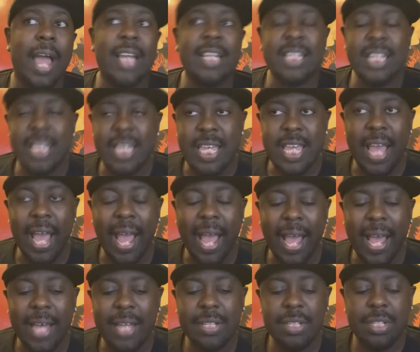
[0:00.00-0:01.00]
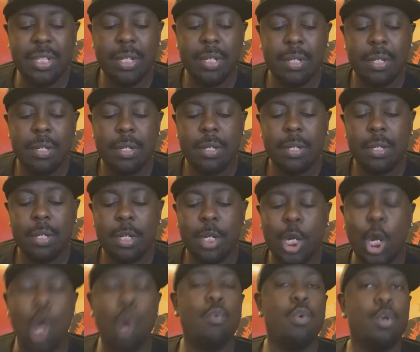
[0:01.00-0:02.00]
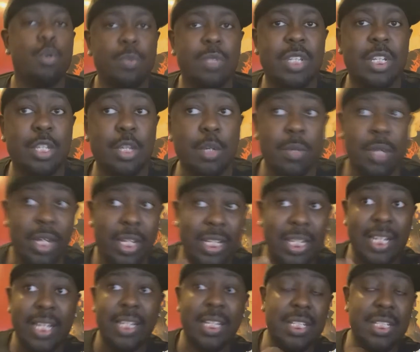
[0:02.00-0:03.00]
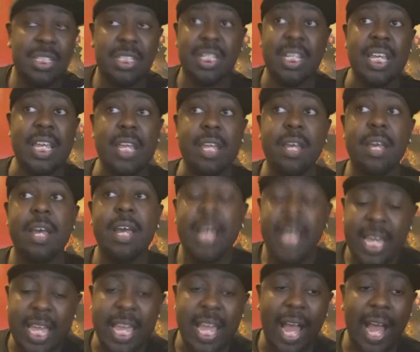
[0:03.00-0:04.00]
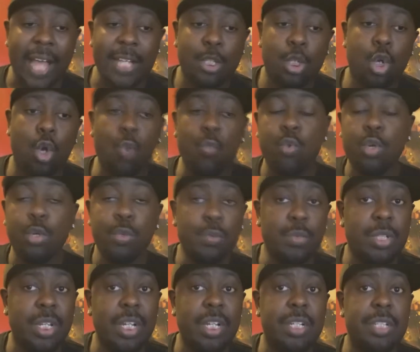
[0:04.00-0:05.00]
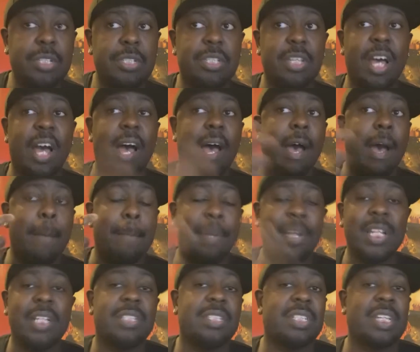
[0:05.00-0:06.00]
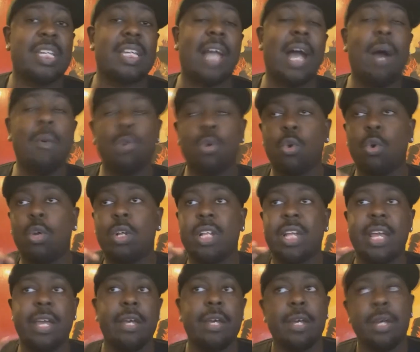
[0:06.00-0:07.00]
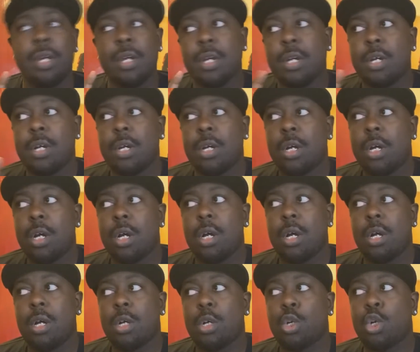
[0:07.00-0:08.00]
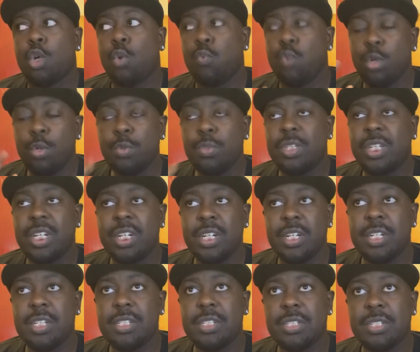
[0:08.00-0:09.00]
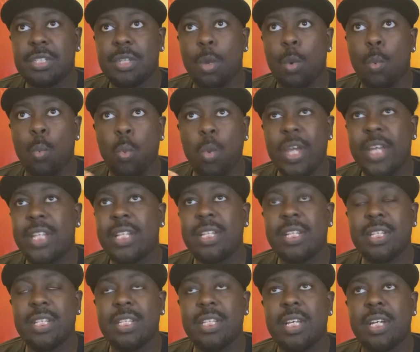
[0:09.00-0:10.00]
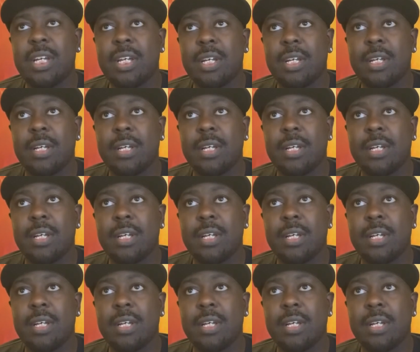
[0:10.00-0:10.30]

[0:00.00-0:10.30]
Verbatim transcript: and he had Garuda. You could clearly see he had Garuda's ability. I would call it Garuda's wind